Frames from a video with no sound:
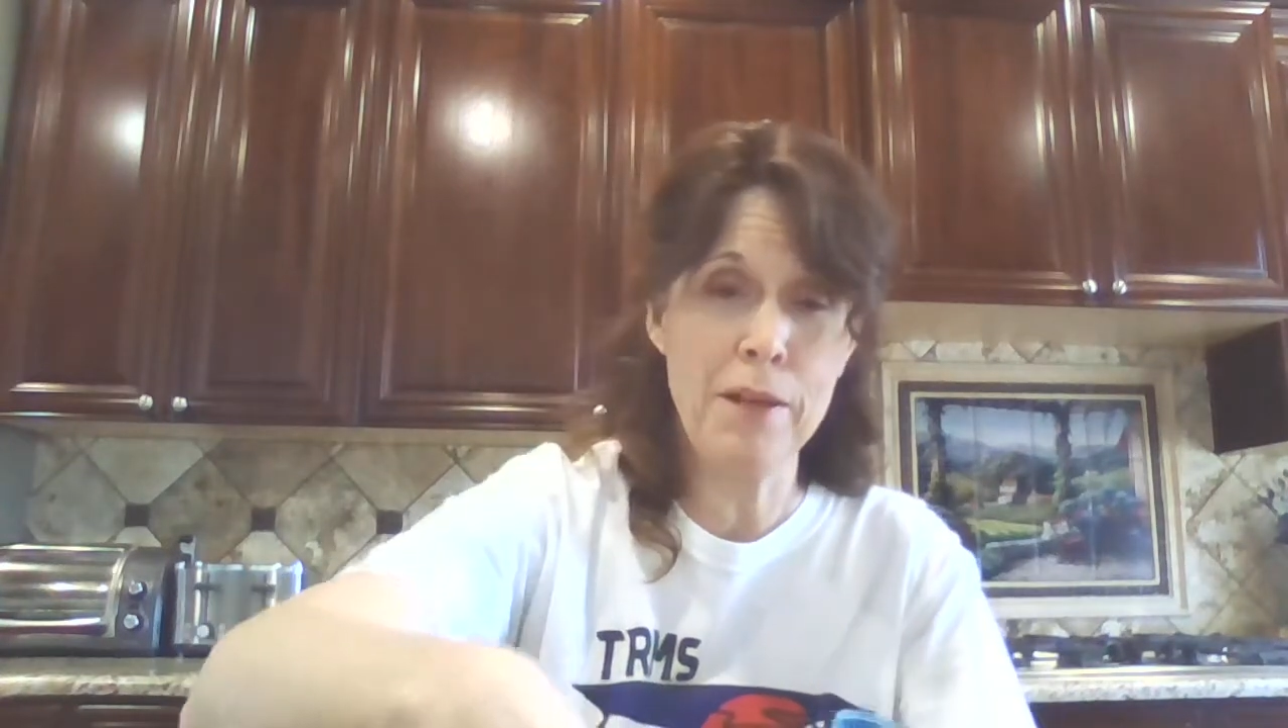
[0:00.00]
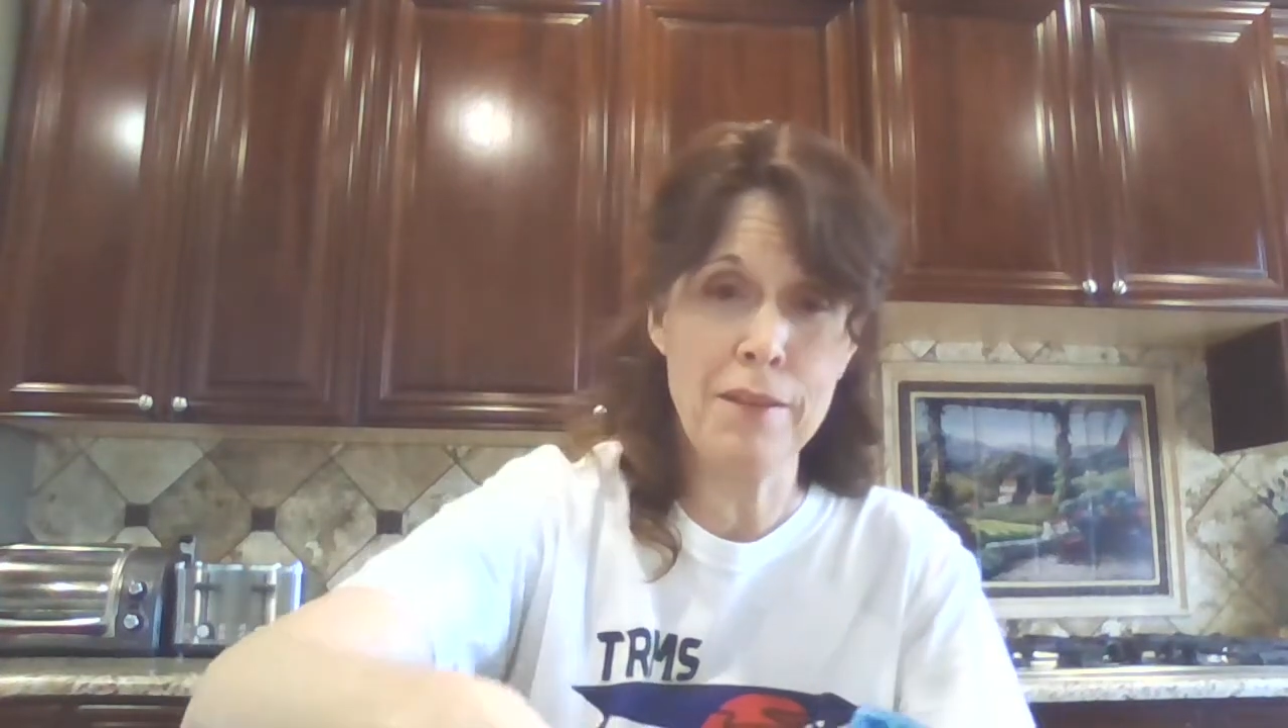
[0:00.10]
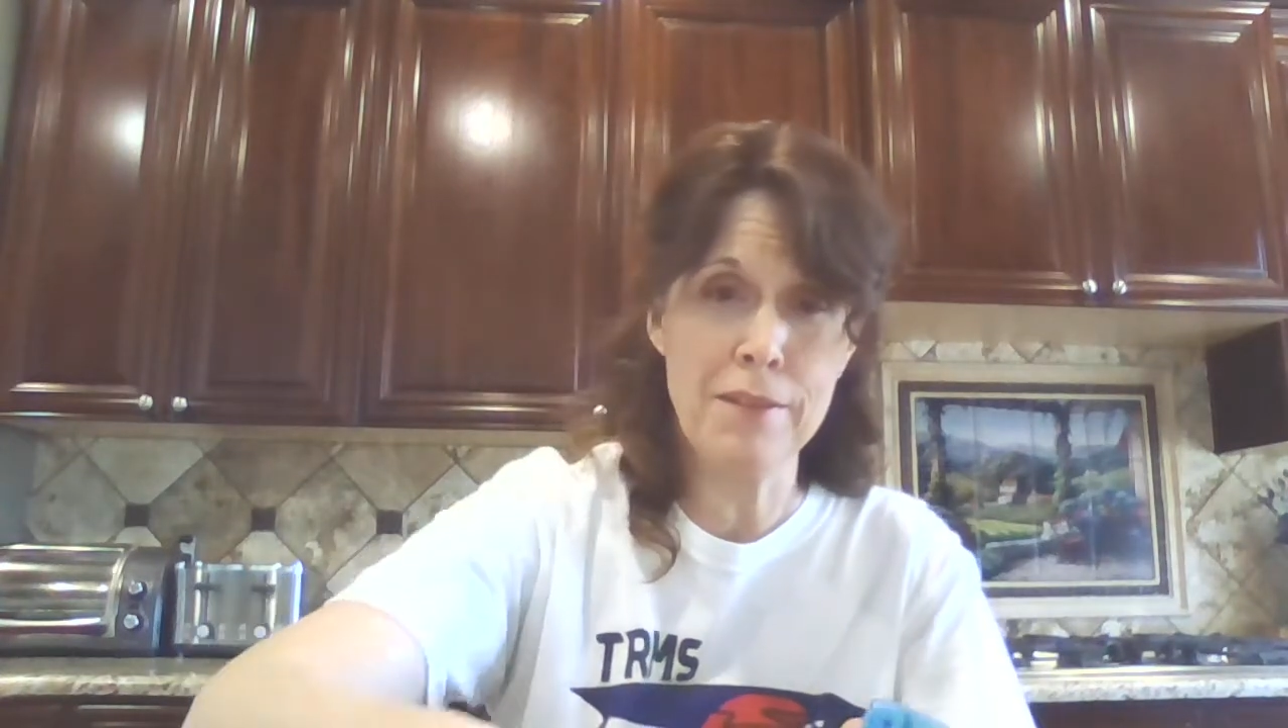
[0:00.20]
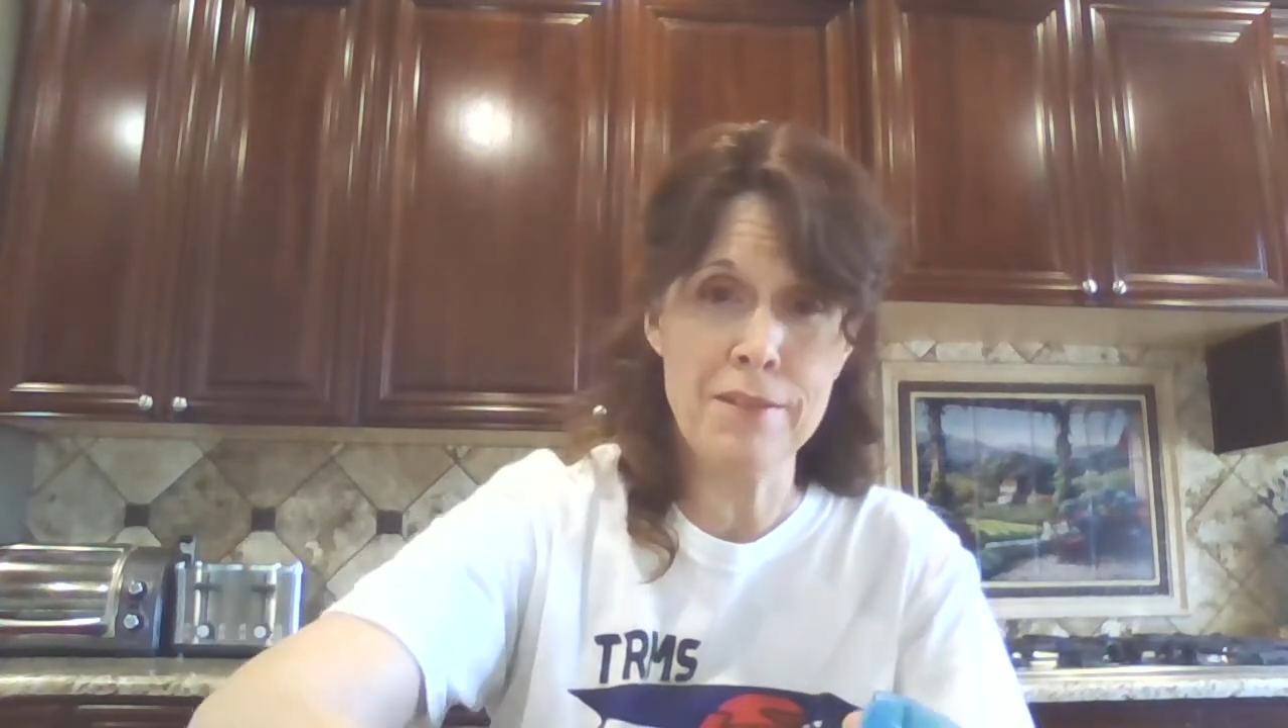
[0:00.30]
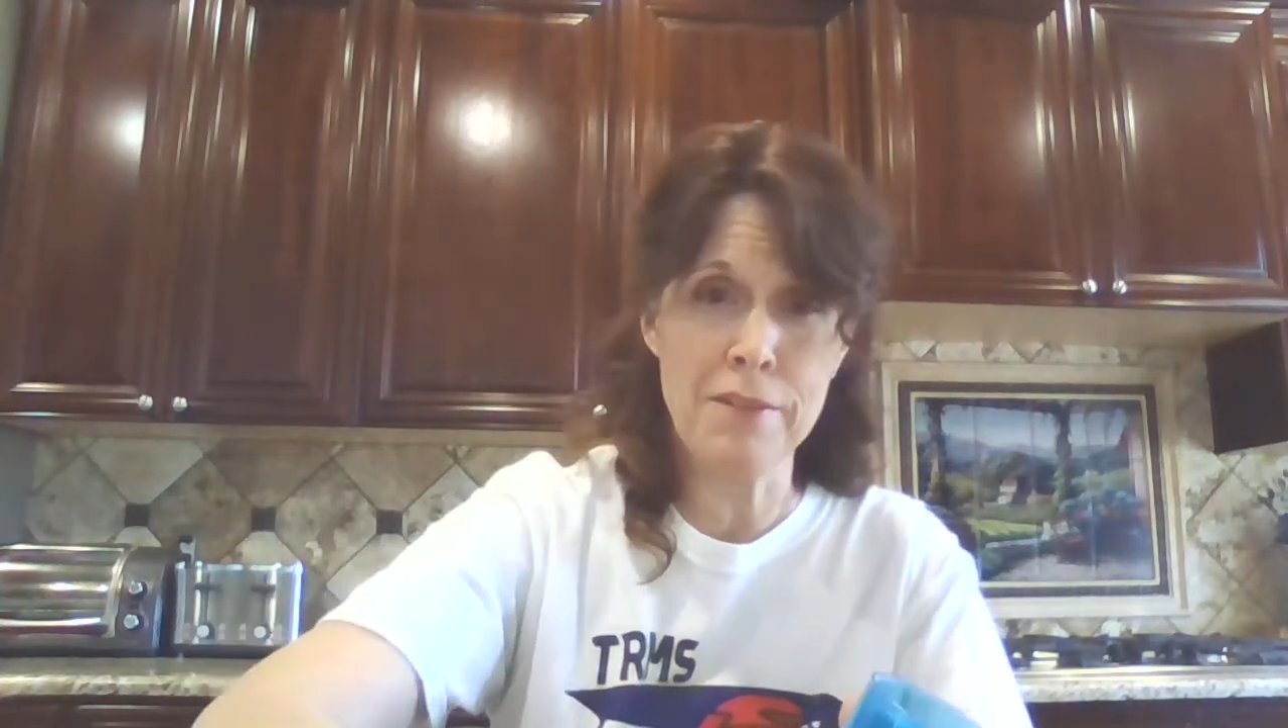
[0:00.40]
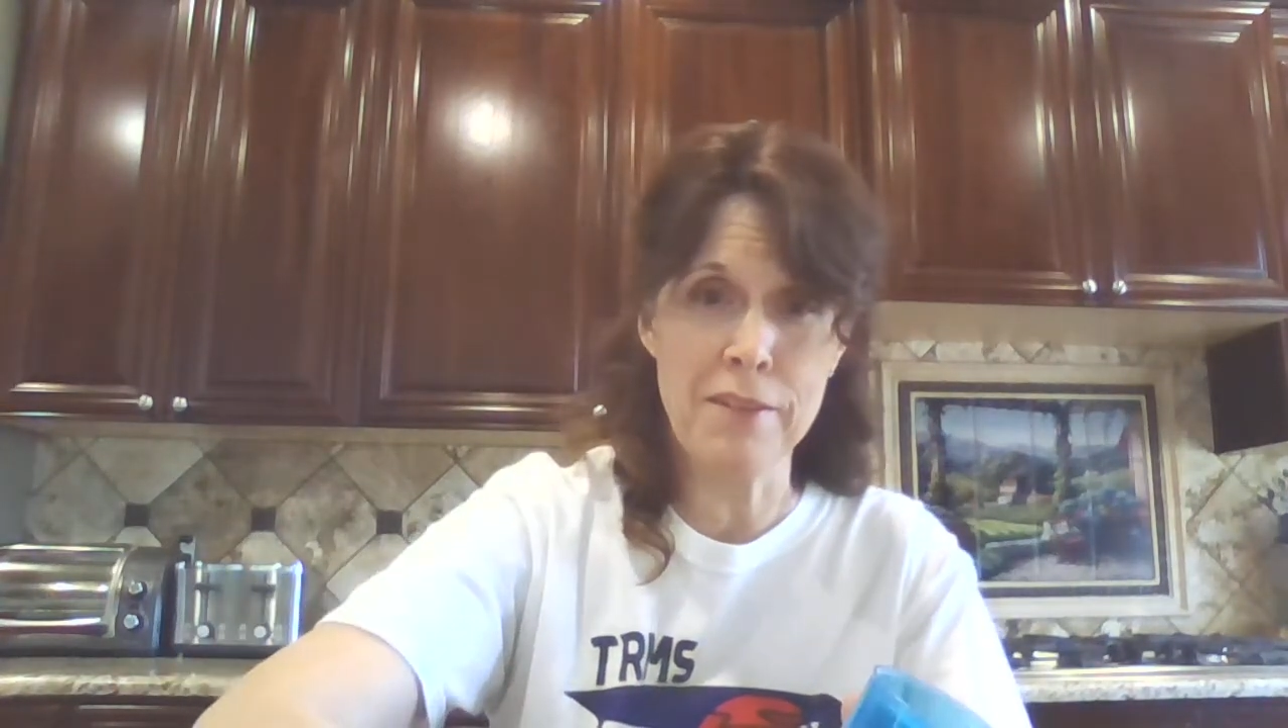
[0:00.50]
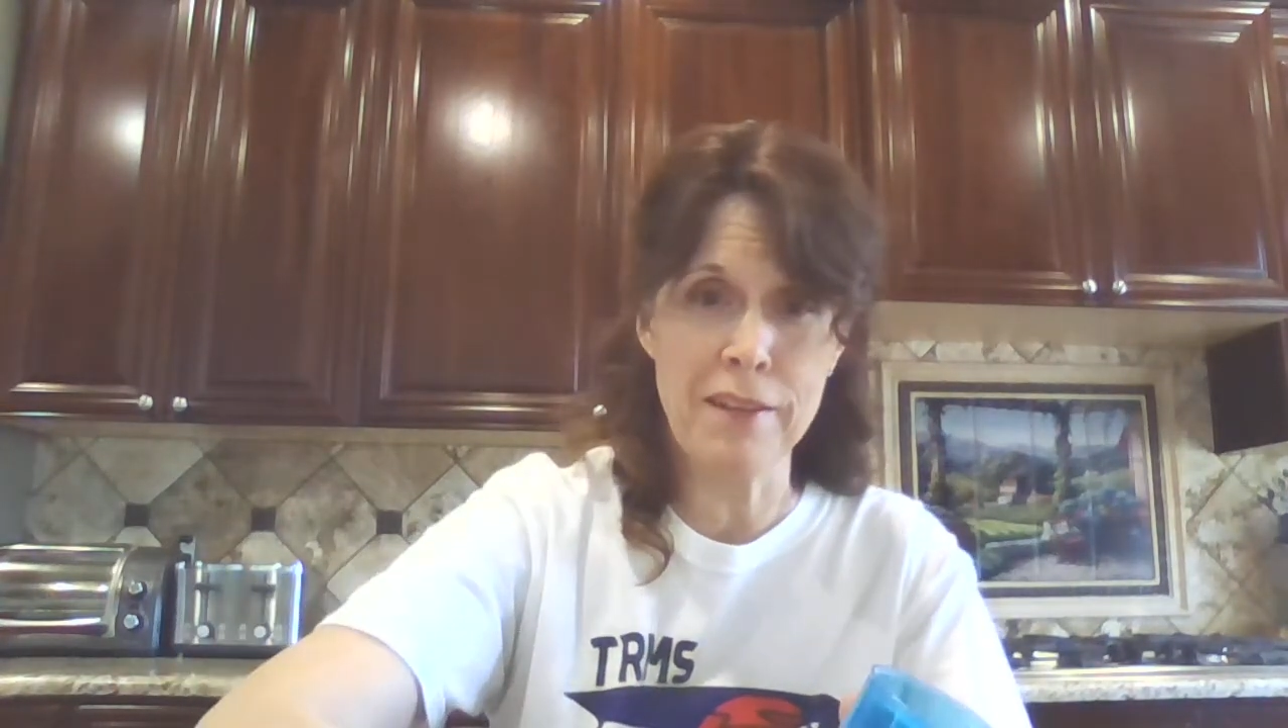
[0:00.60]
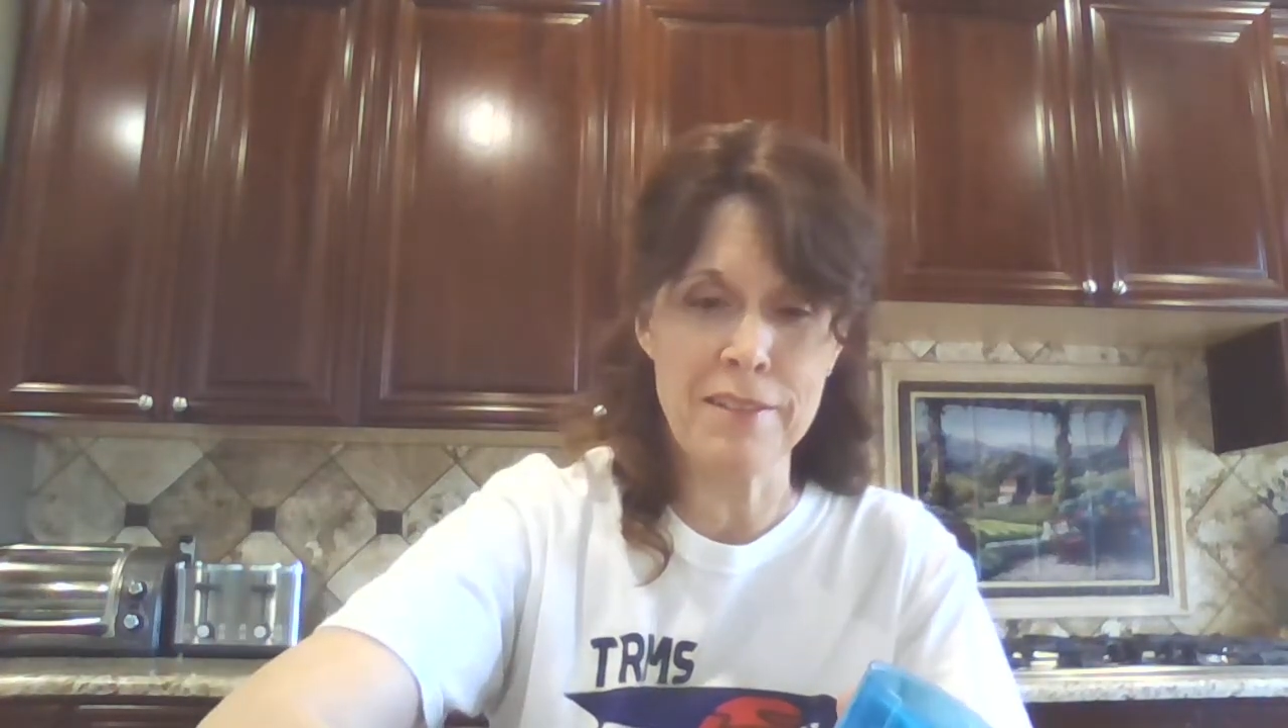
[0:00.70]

of these do you think